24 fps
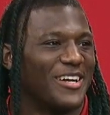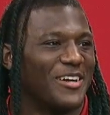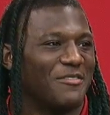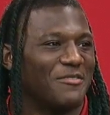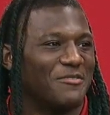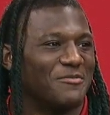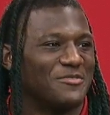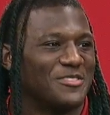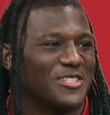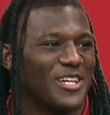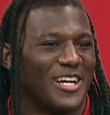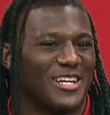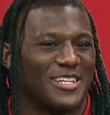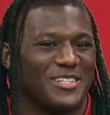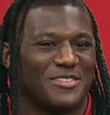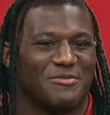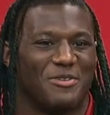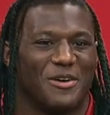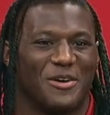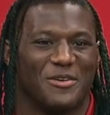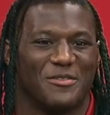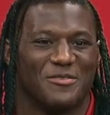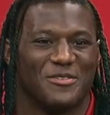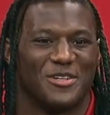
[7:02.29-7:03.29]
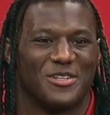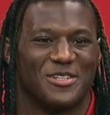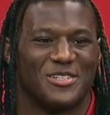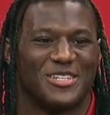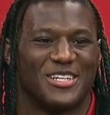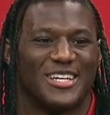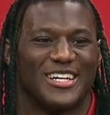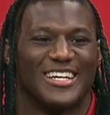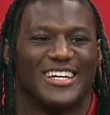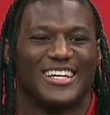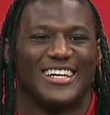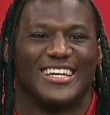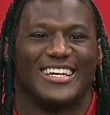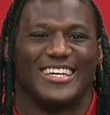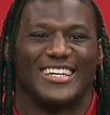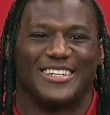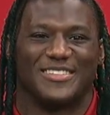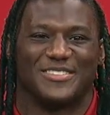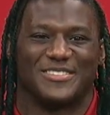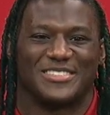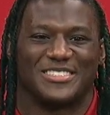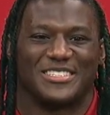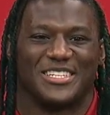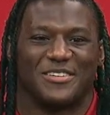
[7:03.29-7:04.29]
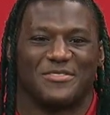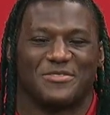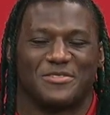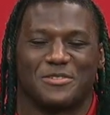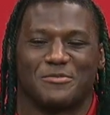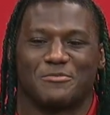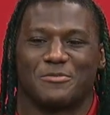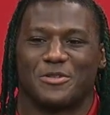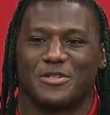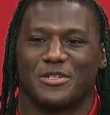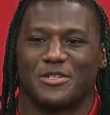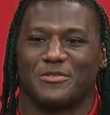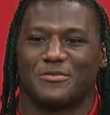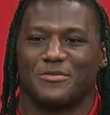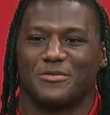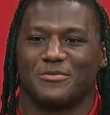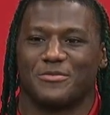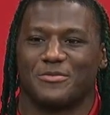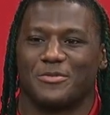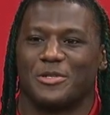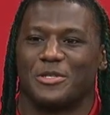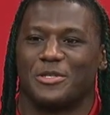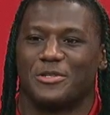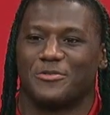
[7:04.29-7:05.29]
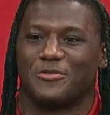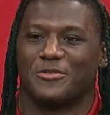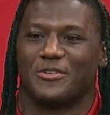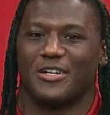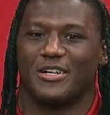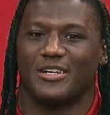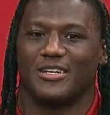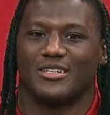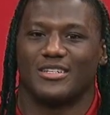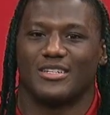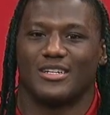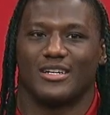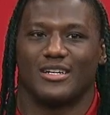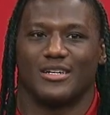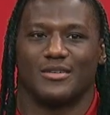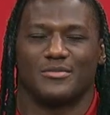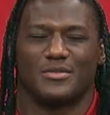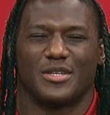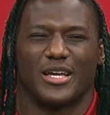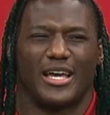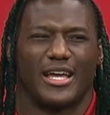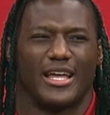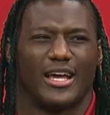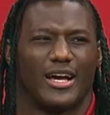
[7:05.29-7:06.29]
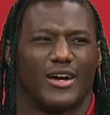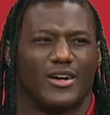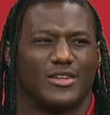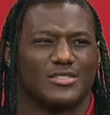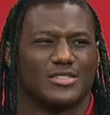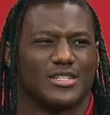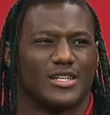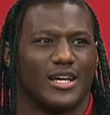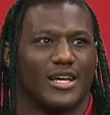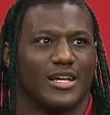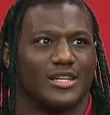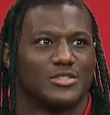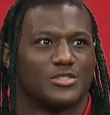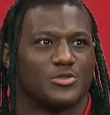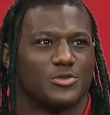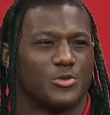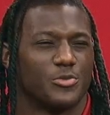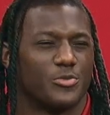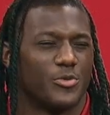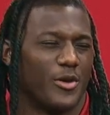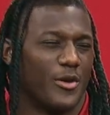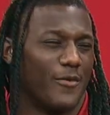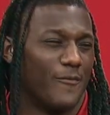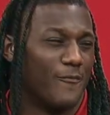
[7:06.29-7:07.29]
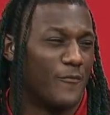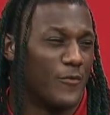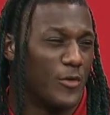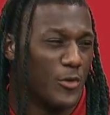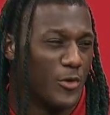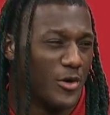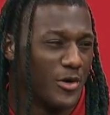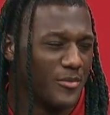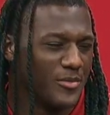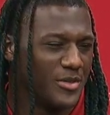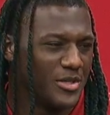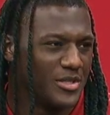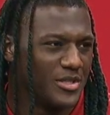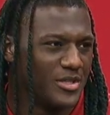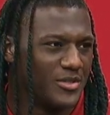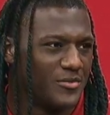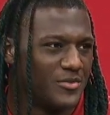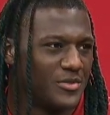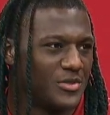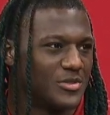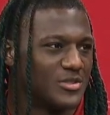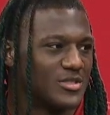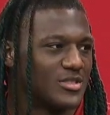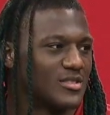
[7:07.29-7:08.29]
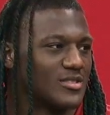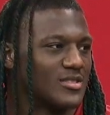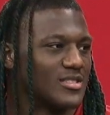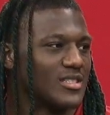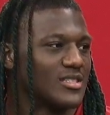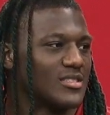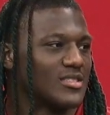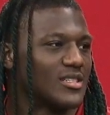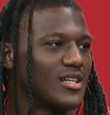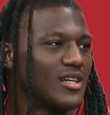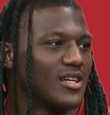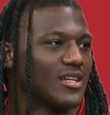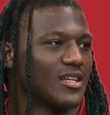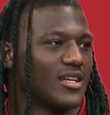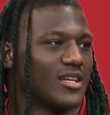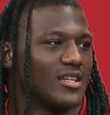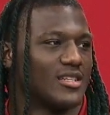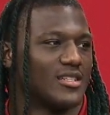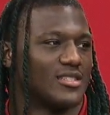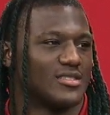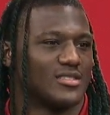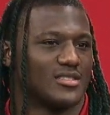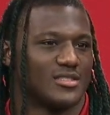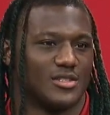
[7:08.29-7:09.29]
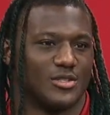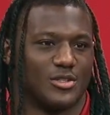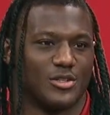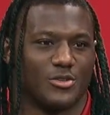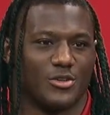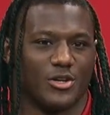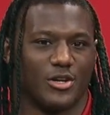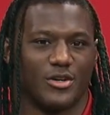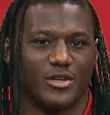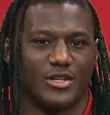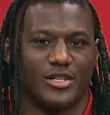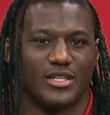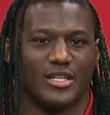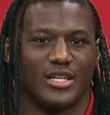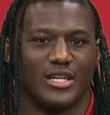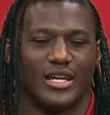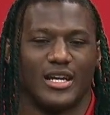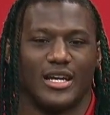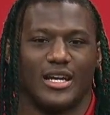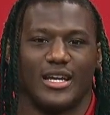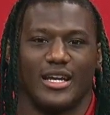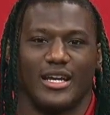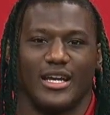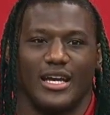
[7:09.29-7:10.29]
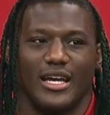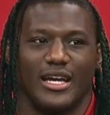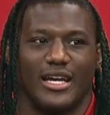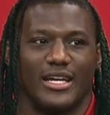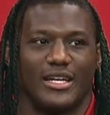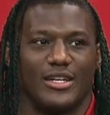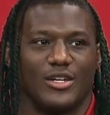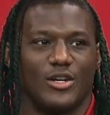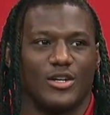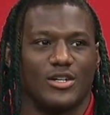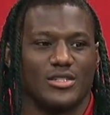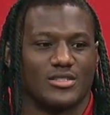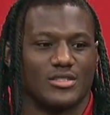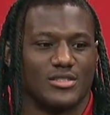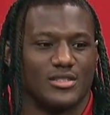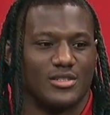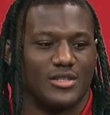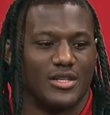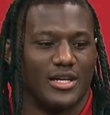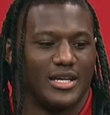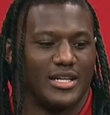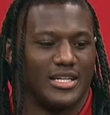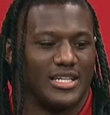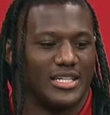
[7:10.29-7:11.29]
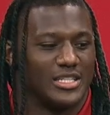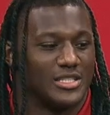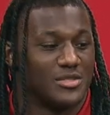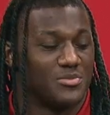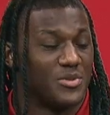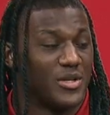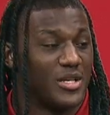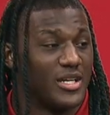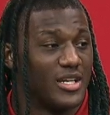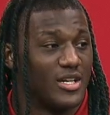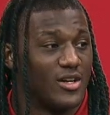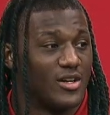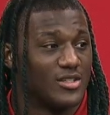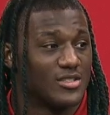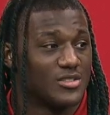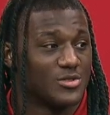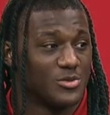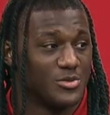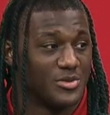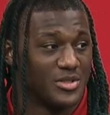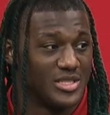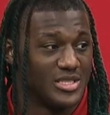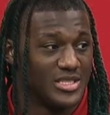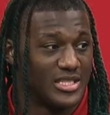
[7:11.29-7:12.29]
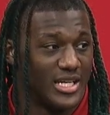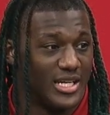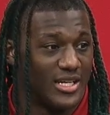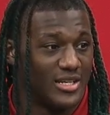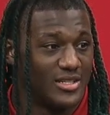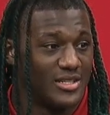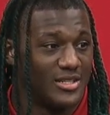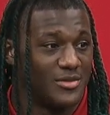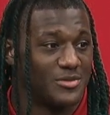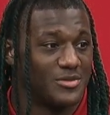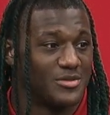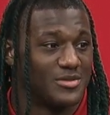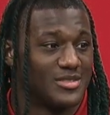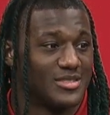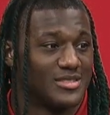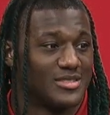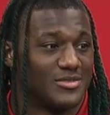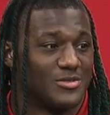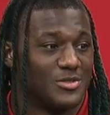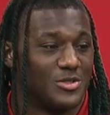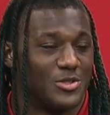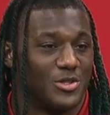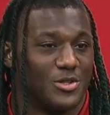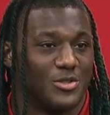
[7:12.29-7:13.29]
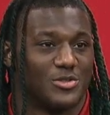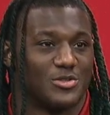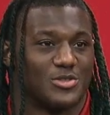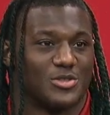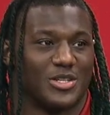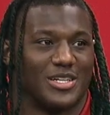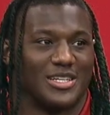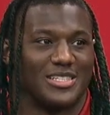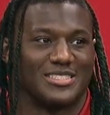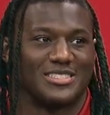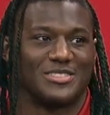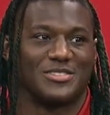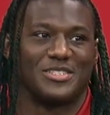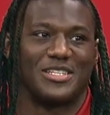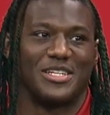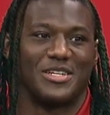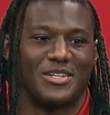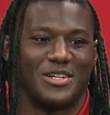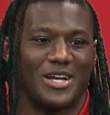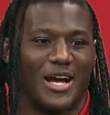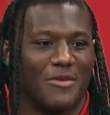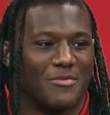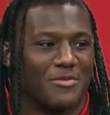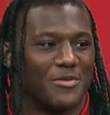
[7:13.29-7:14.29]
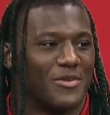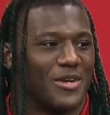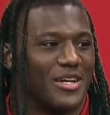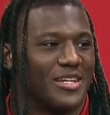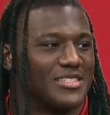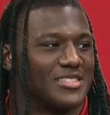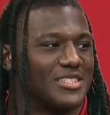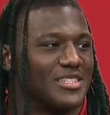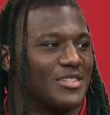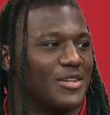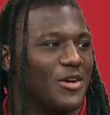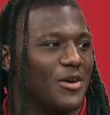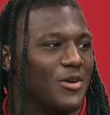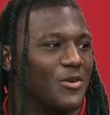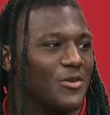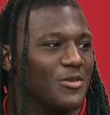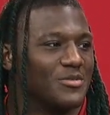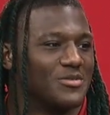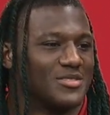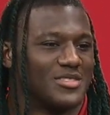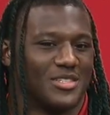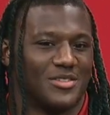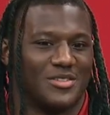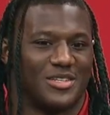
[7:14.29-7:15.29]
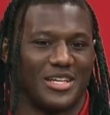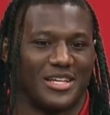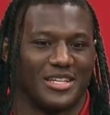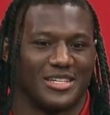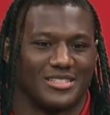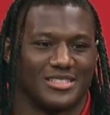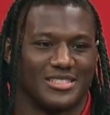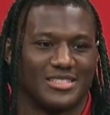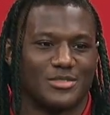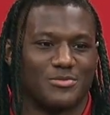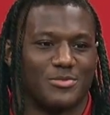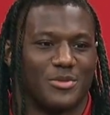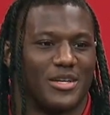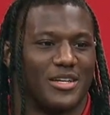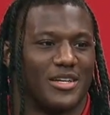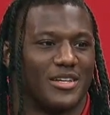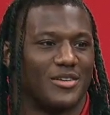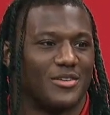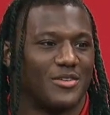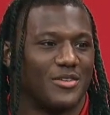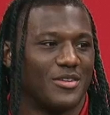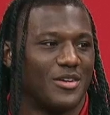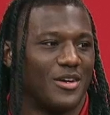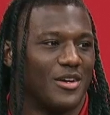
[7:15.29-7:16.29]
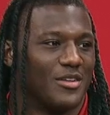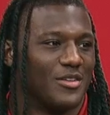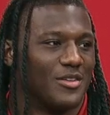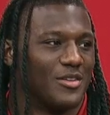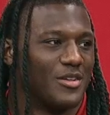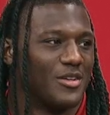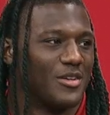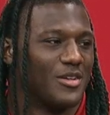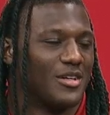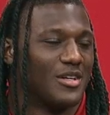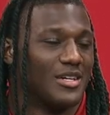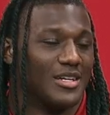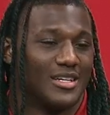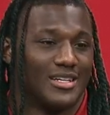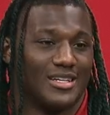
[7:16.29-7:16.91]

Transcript: of trying to pole vault. It was definitely pretty pretty fun. Um, that also has 3.4 million views on TikTok, and it's still growing. And also, uh, ESPN also reached out and was, you know, trying to get copyrights and own so they can display it on all their,